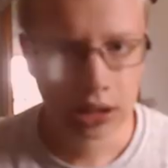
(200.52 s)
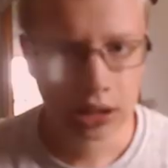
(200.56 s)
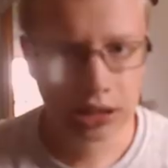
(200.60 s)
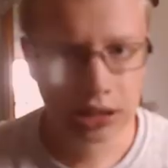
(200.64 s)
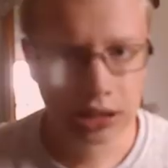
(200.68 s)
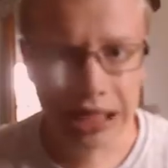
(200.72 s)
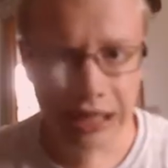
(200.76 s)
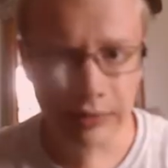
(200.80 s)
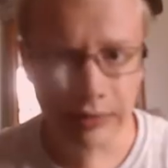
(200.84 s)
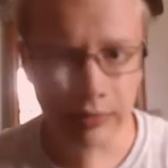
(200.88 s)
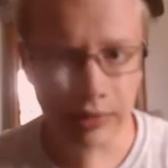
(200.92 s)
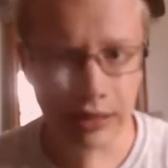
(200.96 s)

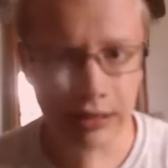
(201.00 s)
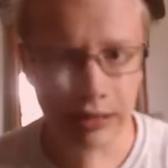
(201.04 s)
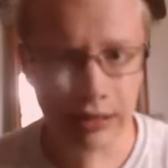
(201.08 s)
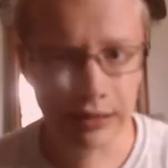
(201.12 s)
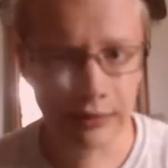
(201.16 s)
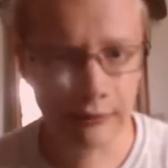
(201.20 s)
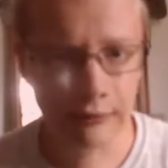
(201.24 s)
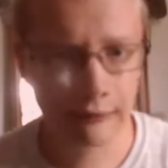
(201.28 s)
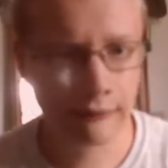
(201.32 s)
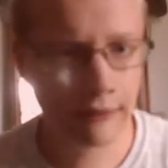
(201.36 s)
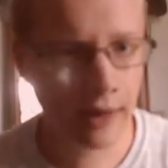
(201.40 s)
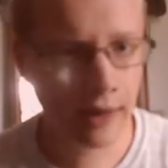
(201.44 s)
She was
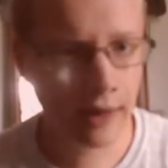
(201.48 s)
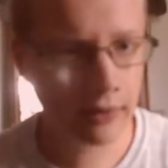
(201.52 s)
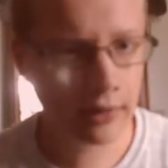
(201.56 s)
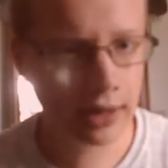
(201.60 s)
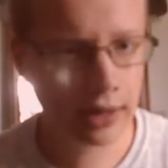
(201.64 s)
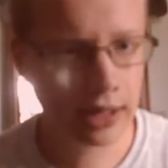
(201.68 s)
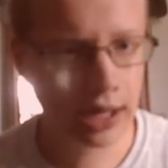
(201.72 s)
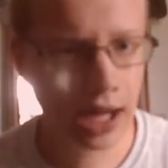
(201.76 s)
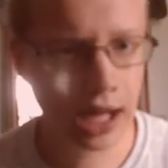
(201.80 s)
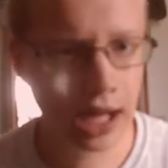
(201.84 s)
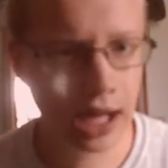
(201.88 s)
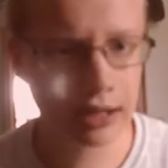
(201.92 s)
a
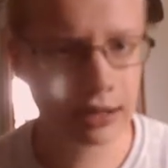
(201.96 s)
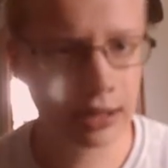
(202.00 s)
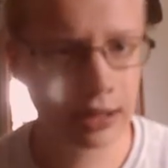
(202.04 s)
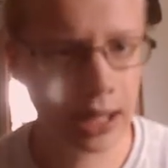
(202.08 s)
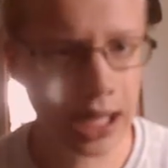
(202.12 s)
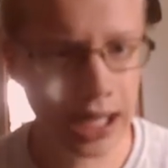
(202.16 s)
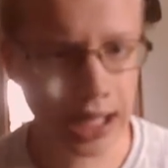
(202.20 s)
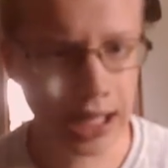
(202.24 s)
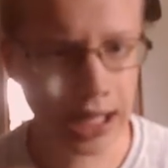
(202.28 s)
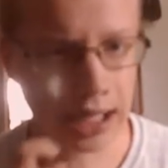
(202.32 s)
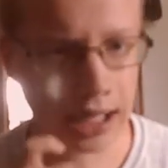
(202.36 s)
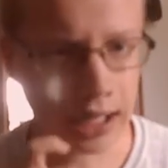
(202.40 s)
very nice
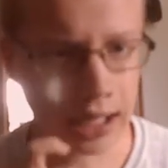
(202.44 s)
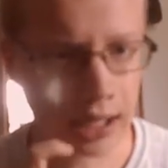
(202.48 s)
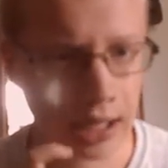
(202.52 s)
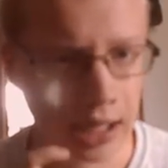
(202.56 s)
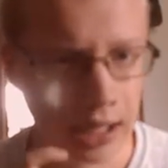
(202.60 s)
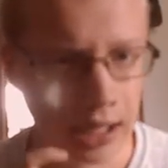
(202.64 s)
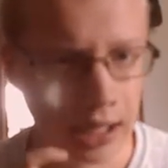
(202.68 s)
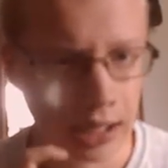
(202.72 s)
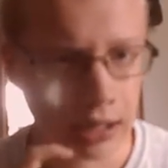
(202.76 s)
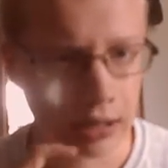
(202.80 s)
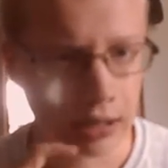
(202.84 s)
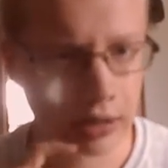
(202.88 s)
lady,
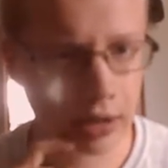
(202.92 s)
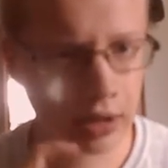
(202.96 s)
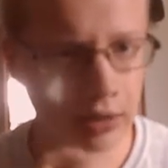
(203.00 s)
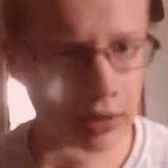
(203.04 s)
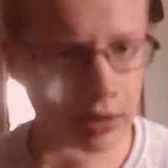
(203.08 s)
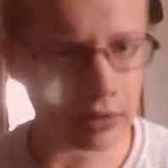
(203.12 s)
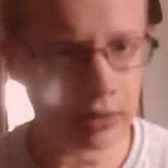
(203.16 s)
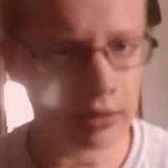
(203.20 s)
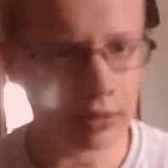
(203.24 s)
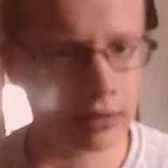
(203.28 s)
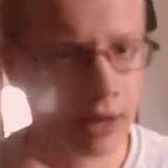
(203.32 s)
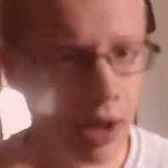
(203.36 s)

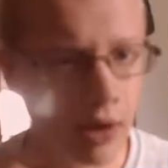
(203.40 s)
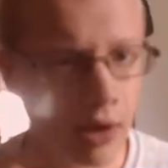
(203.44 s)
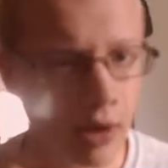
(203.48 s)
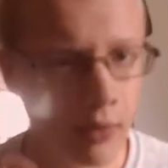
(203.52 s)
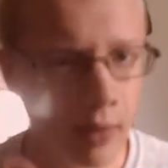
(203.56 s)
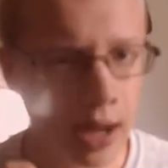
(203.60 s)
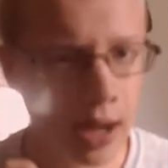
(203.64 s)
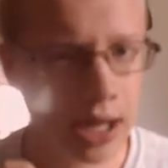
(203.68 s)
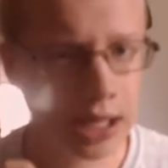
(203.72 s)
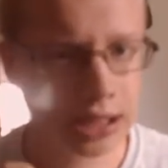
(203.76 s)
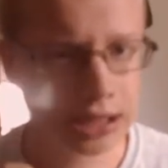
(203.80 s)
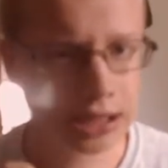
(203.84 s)
there is no
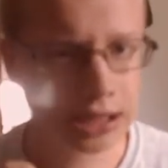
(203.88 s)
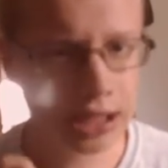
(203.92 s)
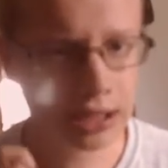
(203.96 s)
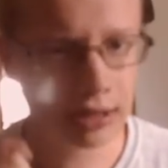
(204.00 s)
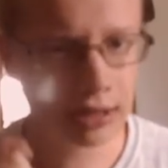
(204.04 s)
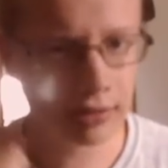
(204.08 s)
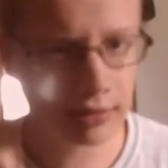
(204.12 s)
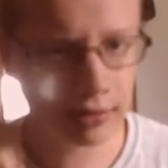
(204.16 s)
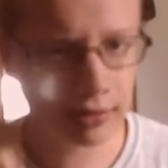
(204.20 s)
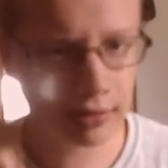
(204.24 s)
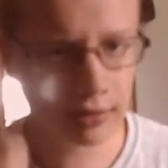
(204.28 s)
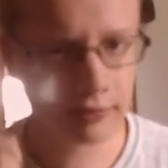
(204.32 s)
way she
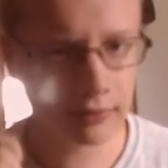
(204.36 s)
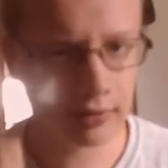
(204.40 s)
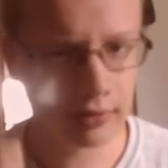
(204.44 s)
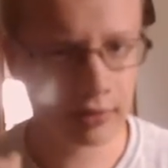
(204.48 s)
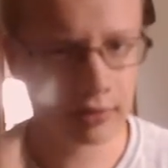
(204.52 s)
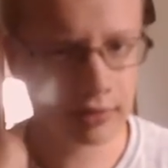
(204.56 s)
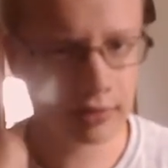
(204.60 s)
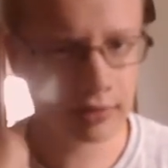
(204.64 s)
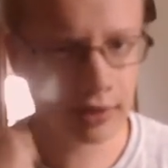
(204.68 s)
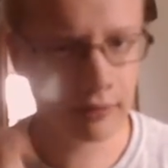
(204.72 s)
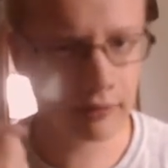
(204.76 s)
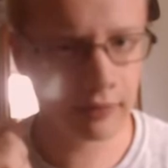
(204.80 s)
deserved
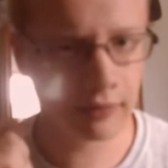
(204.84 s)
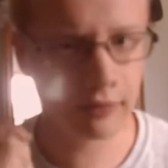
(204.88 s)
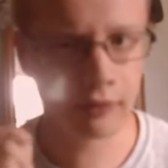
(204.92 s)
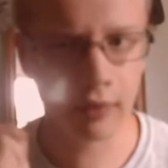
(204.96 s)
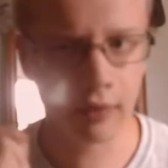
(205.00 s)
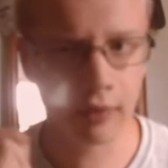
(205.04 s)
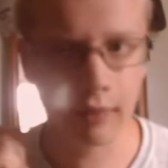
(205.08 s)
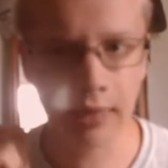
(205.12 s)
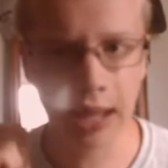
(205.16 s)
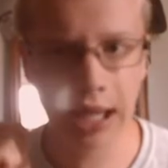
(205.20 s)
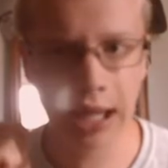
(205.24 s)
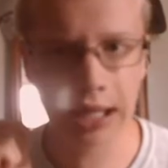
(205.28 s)
to suffer
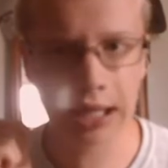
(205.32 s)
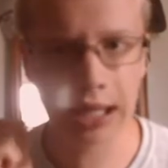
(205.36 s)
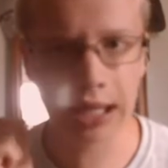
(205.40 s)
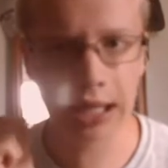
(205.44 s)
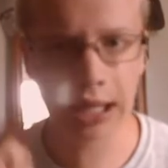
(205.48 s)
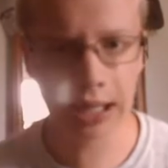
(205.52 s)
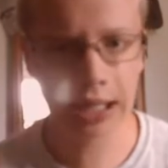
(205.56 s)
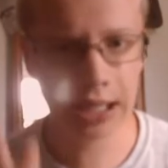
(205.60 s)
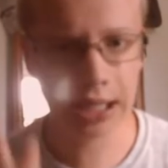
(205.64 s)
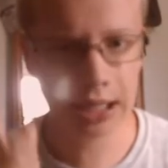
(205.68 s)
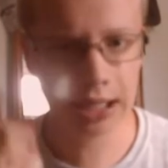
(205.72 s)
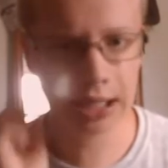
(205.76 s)
from that
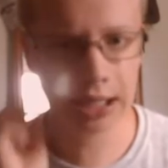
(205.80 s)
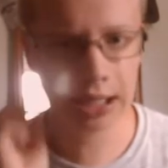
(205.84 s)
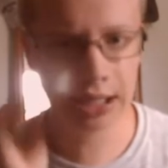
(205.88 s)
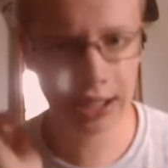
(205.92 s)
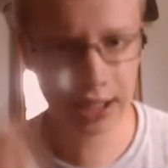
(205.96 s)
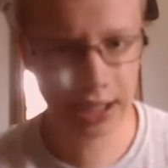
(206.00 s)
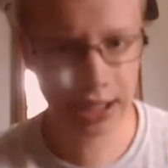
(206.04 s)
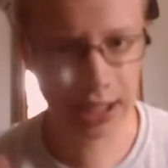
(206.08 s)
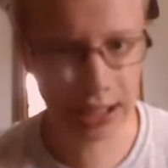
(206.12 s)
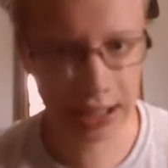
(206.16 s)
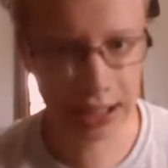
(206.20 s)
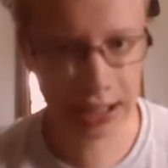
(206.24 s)
deadly
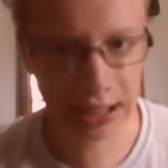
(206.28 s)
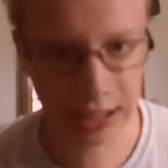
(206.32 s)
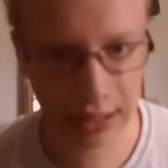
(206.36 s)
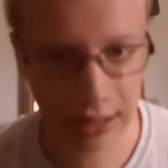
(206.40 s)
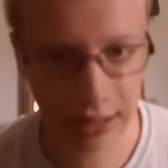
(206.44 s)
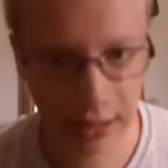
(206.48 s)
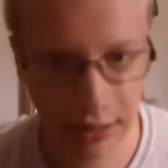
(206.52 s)
disease.